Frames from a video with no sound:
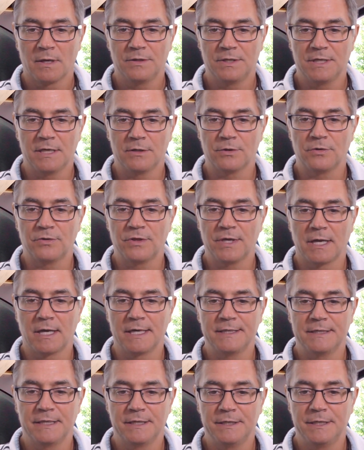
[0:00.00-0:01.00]
The other thing
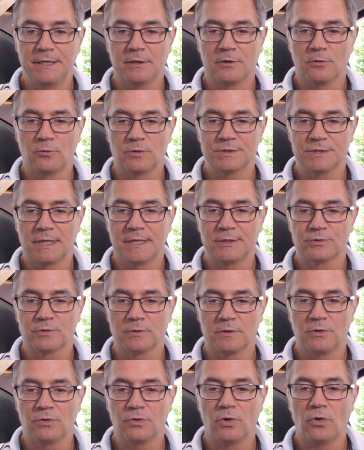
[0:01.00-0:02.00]
I did here was I
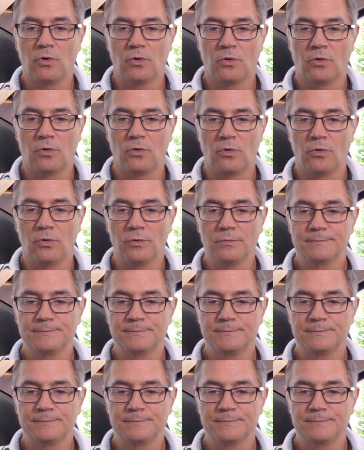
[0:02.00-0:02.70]
drilled a hole,